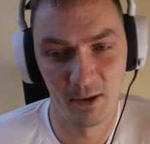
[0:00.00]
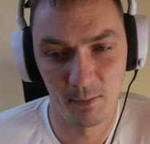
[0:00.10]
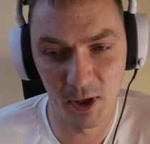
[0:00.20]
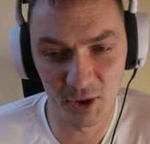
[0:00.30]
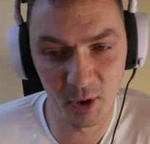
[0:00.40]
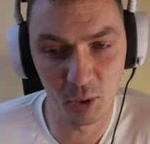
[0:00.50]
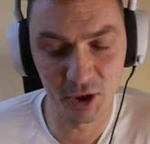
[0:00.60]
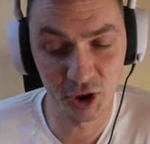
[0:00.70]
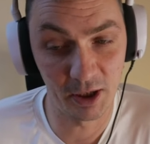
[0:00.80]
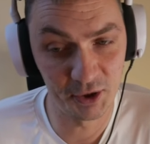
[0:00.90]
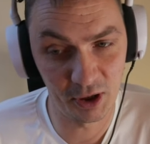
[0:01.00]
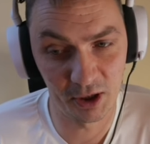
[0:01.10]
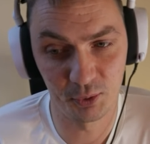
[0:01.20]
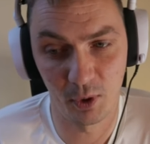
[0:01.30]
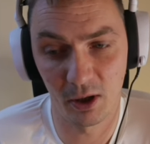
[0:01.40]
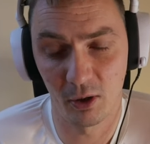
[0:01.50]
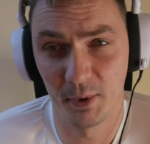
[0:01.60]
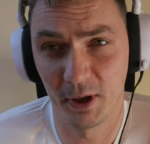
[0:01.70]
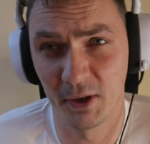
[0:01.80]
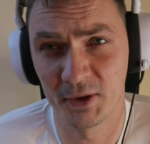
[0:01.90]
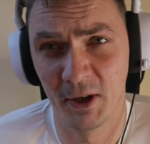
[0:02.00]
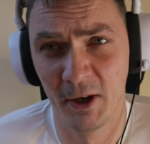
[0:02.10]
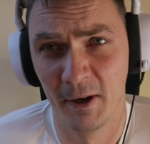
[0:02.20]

must be quite challenging as well, because